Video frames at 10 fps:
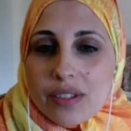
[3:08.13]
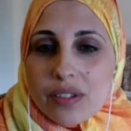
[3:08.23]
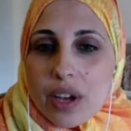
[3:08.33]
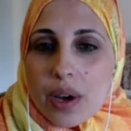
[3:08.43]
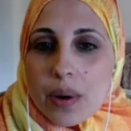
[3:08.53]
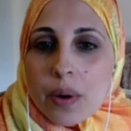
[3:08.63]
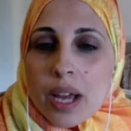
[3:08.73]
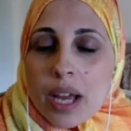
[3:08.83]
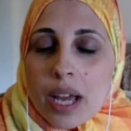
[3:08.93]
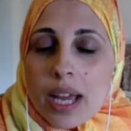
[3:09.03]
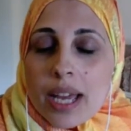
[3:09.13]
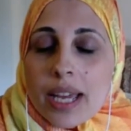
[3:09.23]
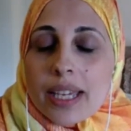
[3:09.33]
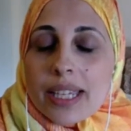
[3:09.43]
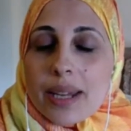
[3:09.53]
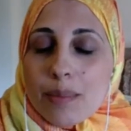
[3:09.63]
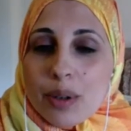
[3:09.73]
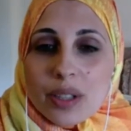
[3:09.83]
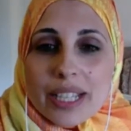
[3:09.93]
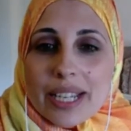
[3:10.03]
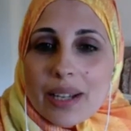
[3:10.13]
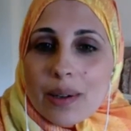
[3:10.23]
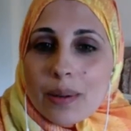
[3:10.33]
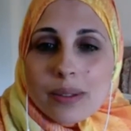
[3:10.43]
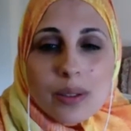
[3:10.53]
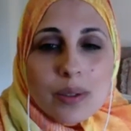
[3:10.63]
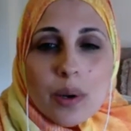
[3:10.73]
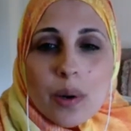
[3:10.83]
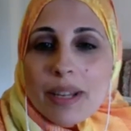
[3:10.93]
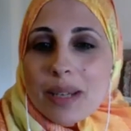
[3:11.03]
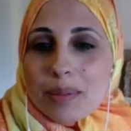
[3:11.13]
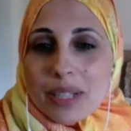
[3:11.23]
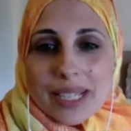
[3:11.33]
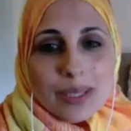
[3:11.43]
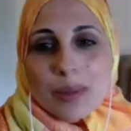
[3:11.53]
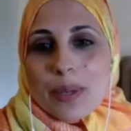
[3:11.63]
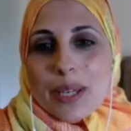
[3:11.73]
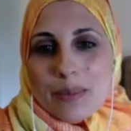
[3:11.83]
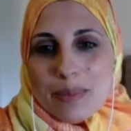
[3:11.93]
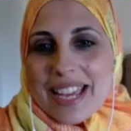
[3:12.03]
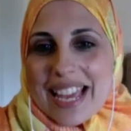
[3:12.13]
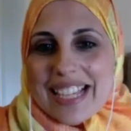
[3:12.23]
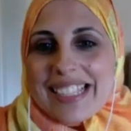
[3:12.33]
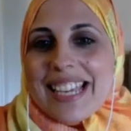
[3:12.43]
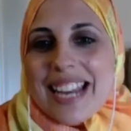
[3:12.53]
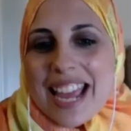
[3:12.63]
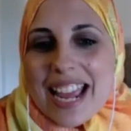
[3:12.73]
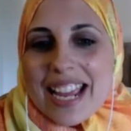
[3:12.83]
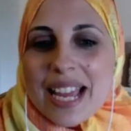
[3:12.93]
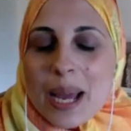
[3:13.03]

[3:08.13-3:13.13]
So Kimberly, so many places we can begin today,